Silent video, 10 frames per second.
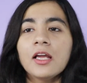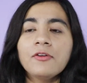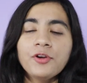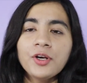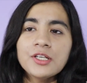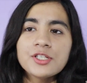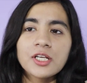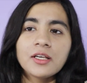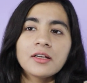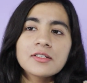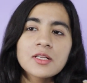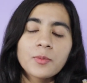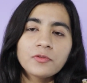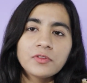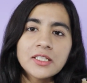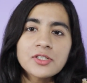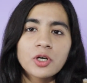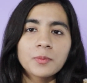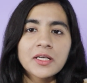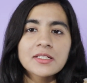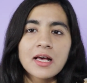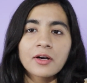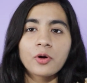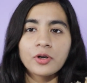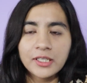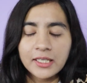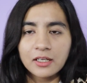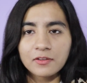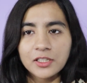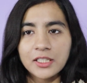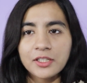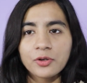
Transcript: If you're an engineer, some of these topics are already covered in